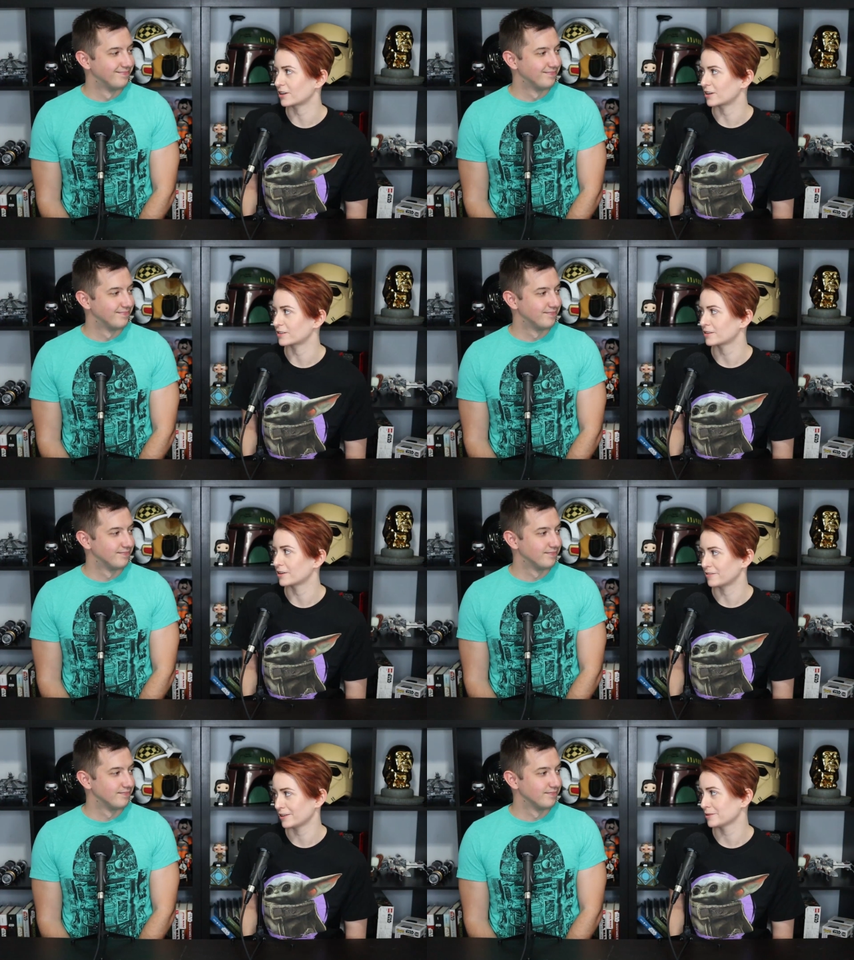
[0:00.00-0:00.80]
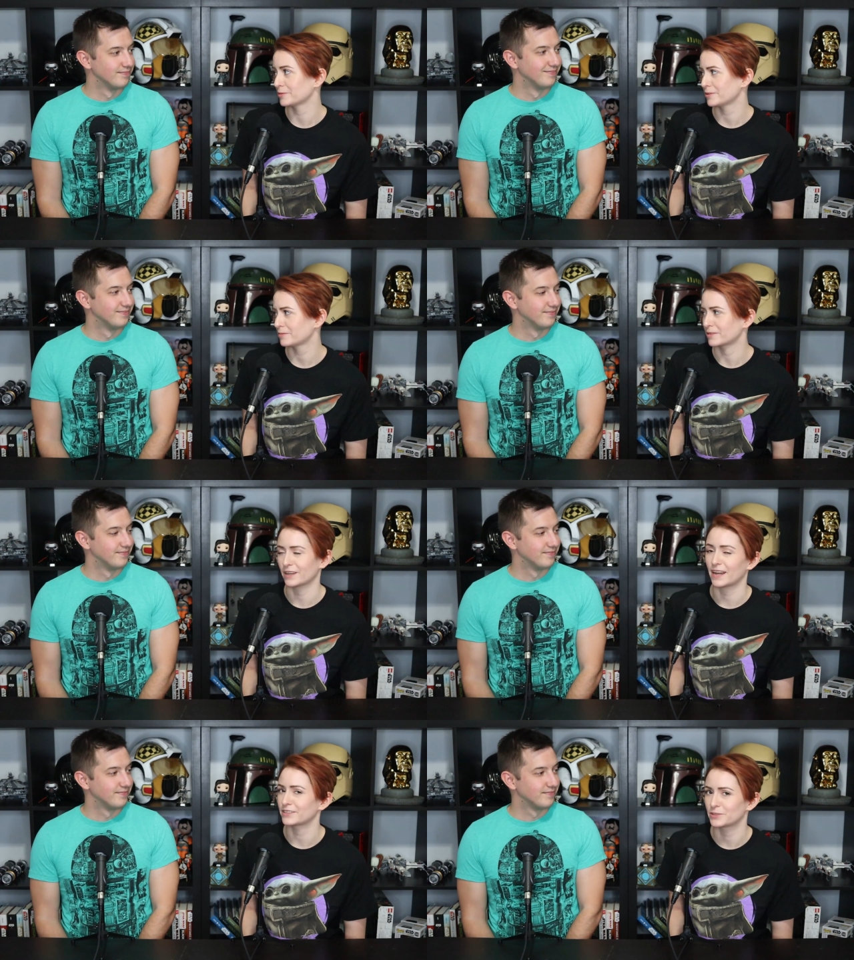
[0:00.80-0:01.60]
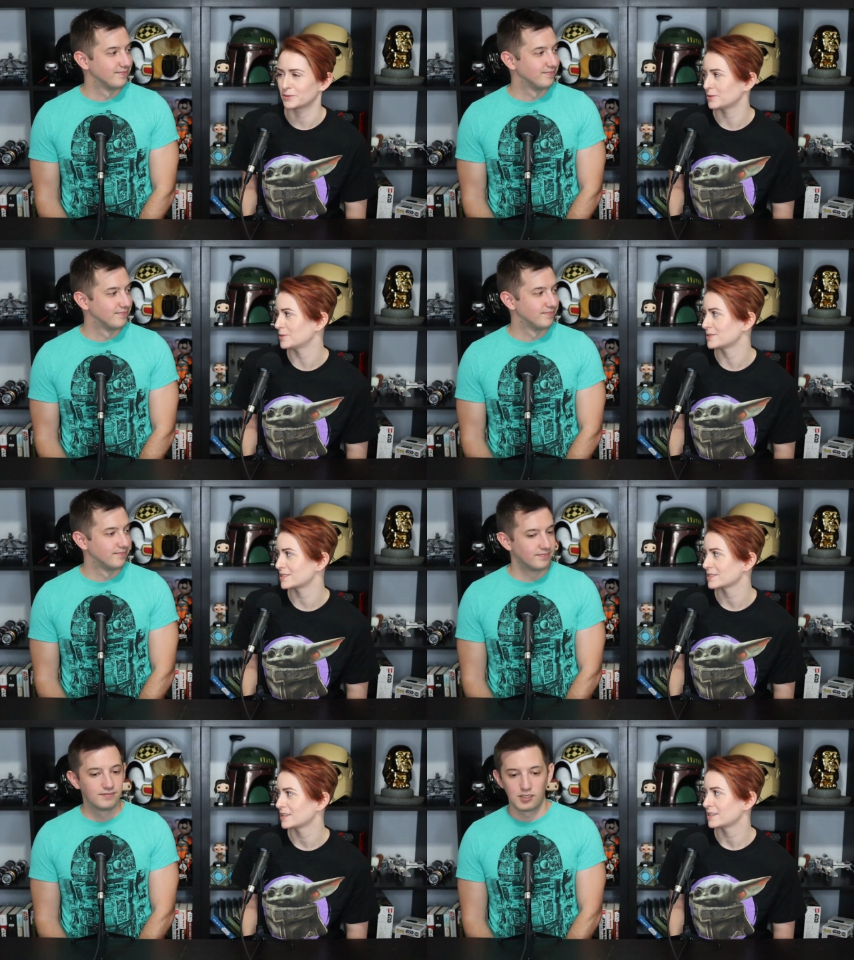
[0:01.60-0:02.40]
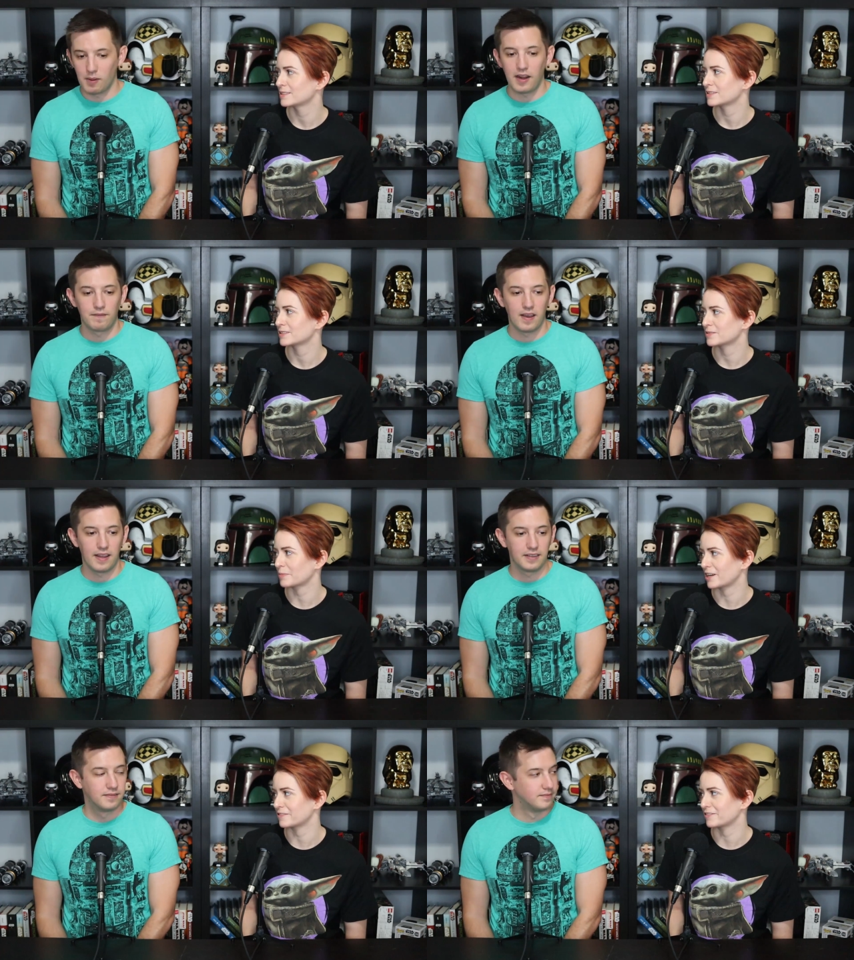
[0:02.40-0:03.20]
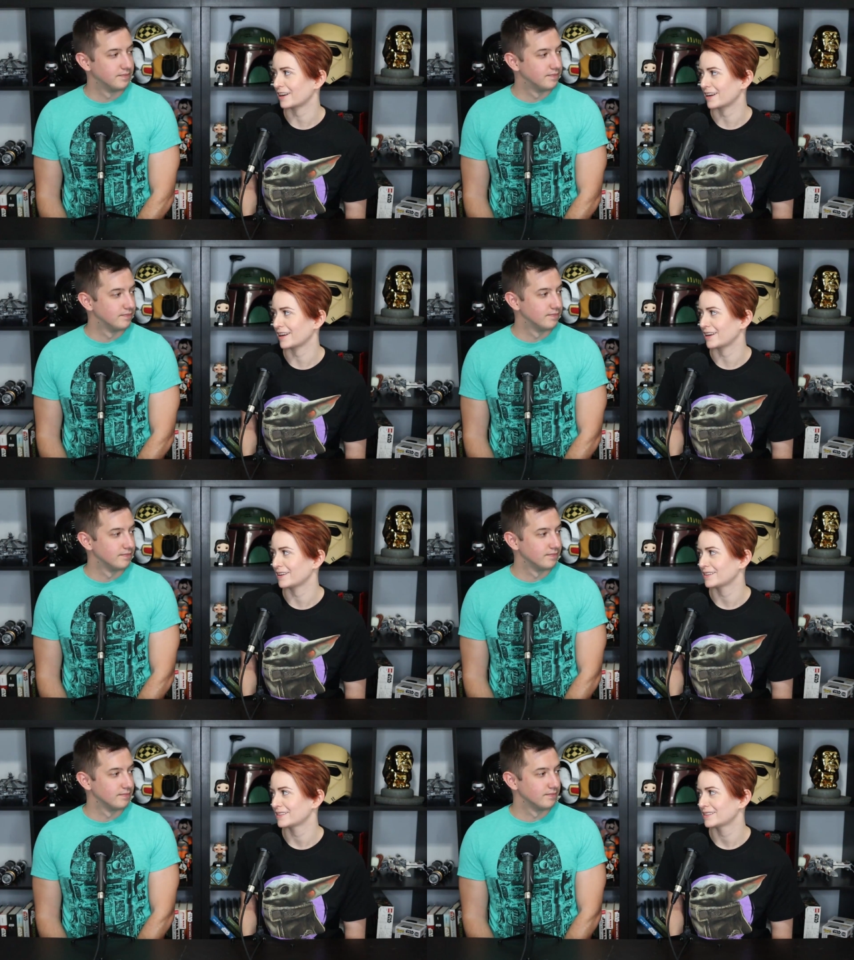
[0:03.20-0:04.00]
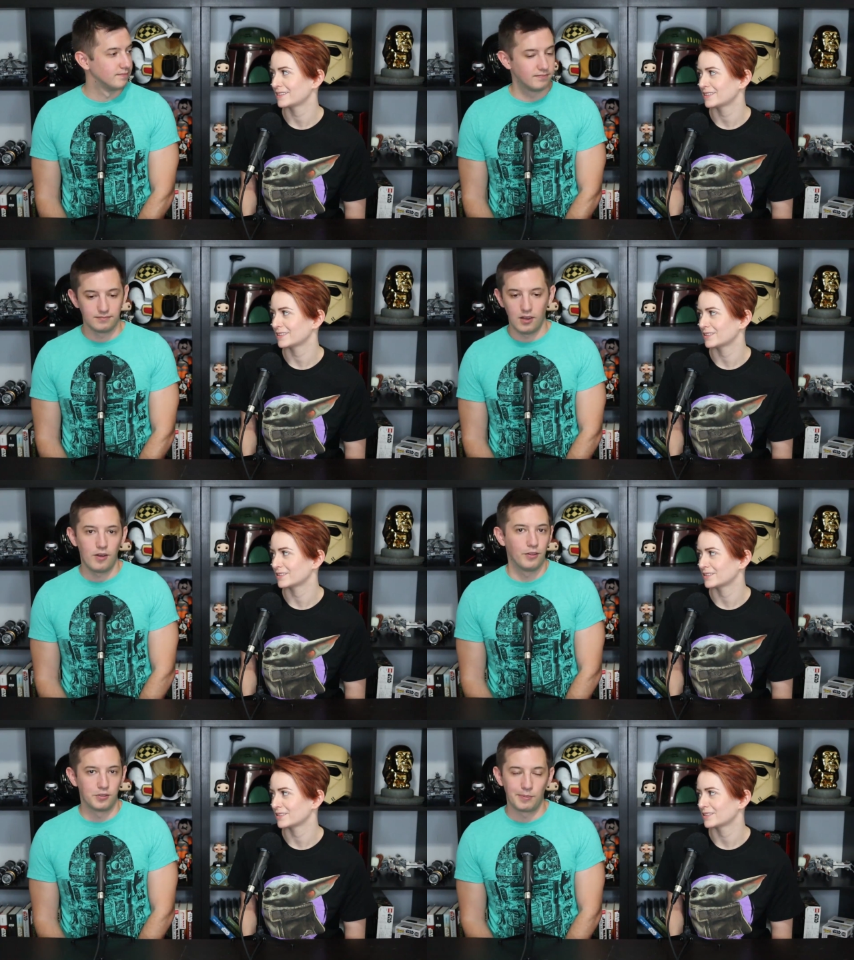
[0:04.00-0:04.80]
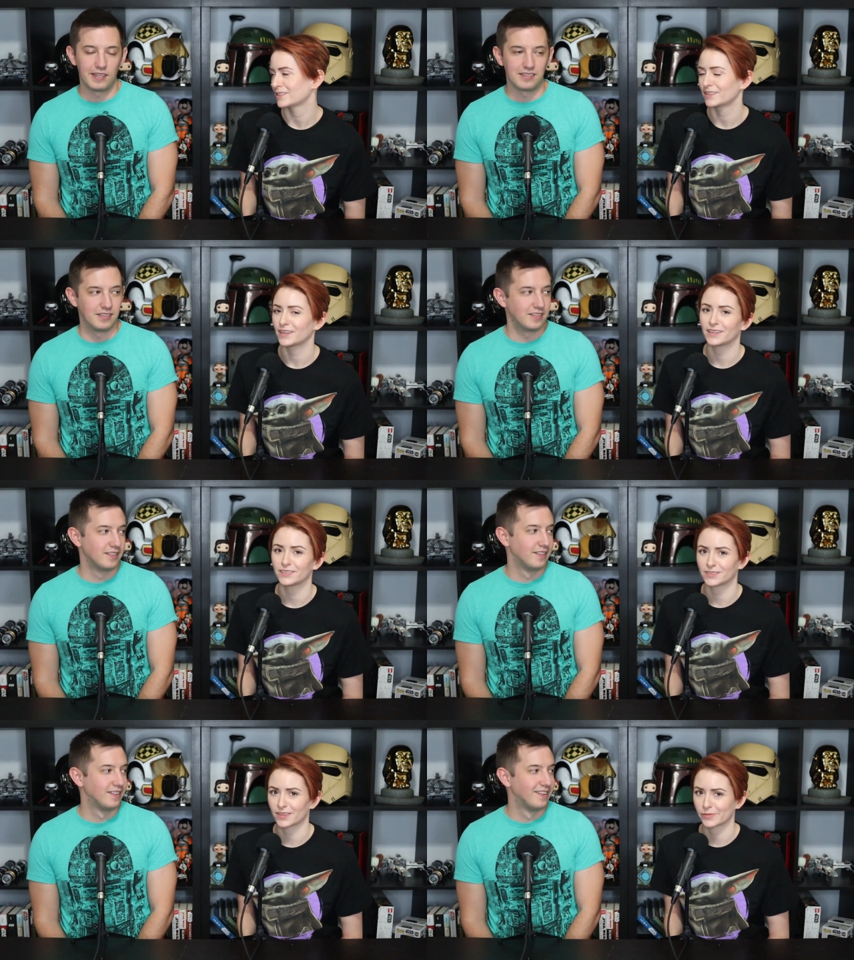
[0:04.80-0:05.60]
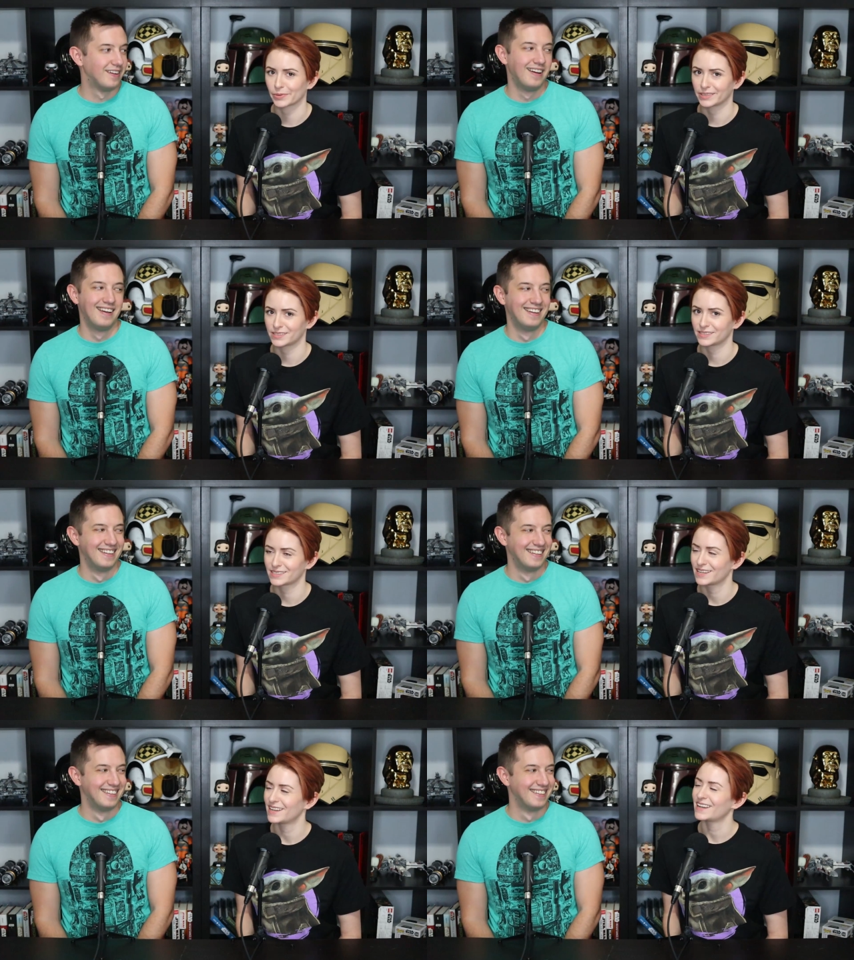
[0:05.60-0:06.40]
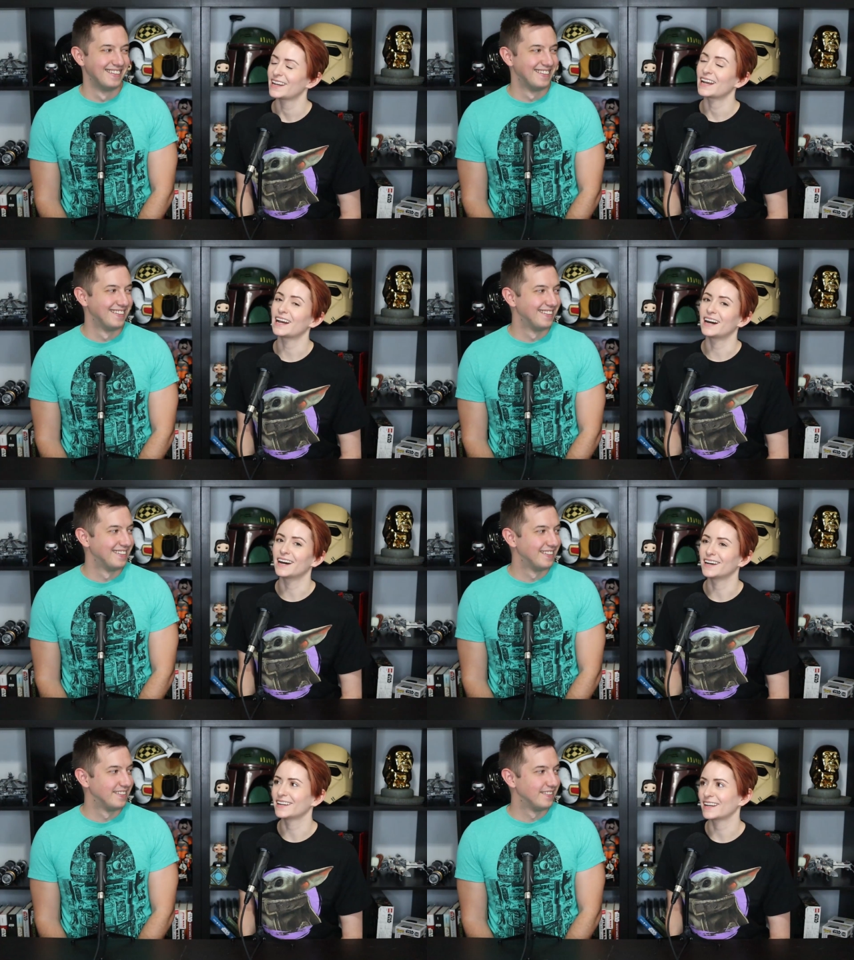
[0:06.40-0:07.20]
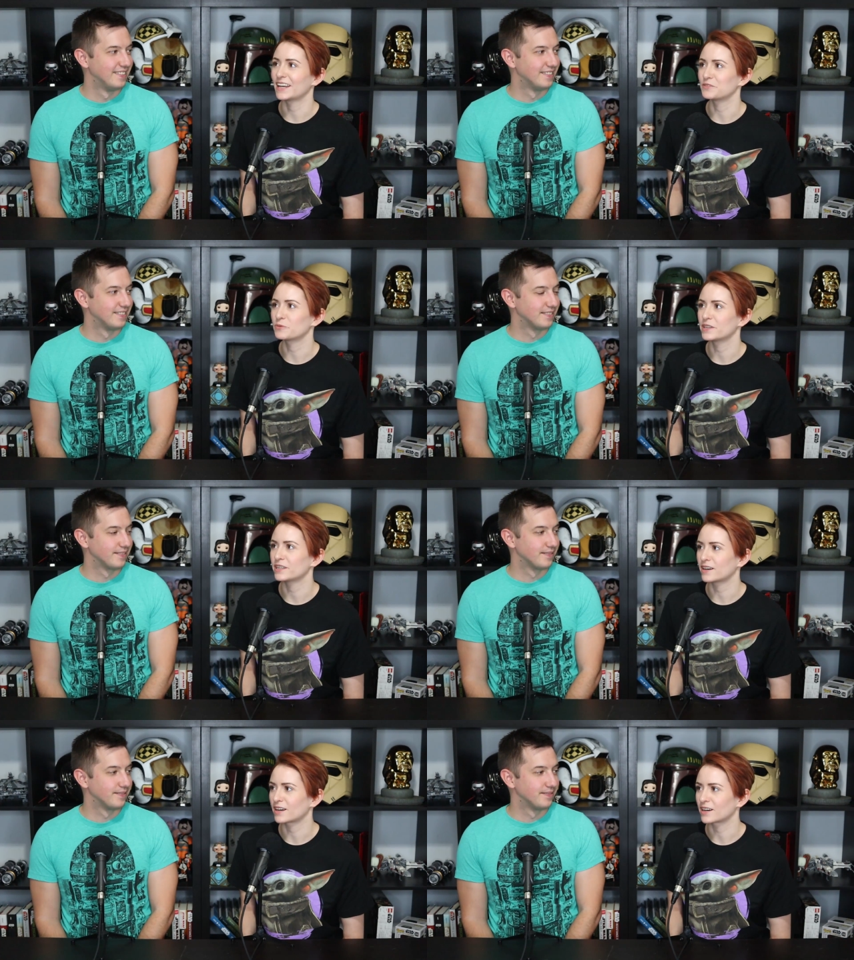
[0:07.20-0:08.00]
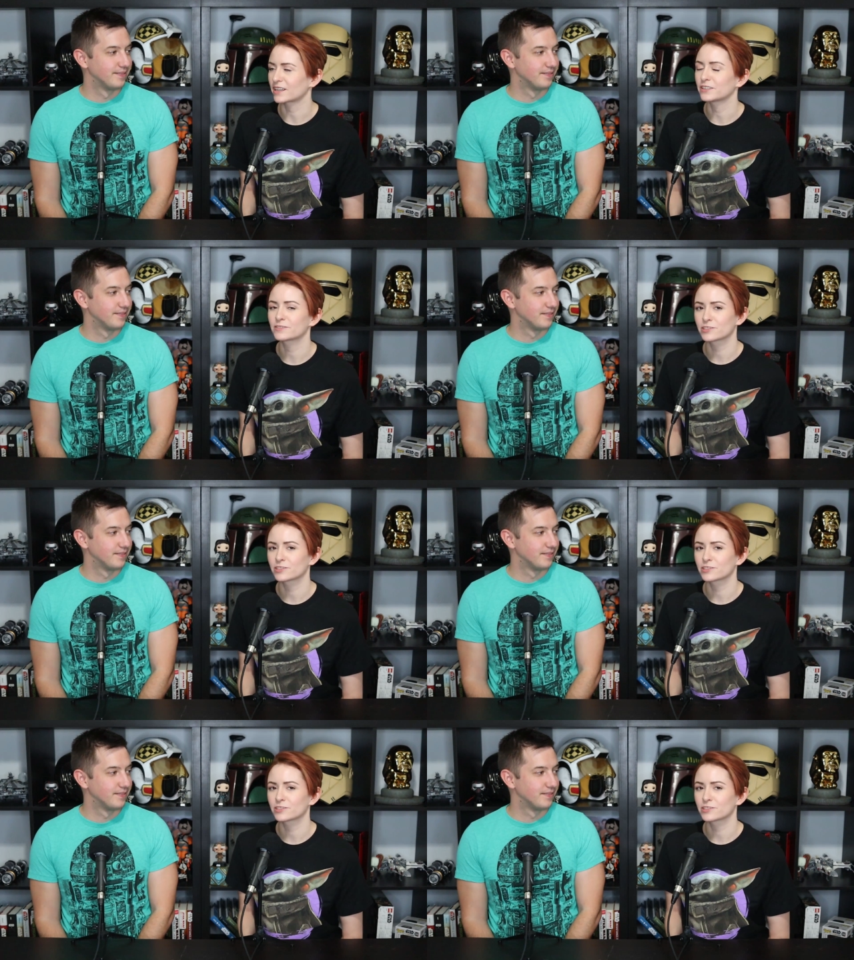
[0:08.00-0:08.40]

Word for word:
Speaker 1: are available, iTunes,
Speaker 2: Spotify, all those places.
Speaker 1: All those other places. And we are kind of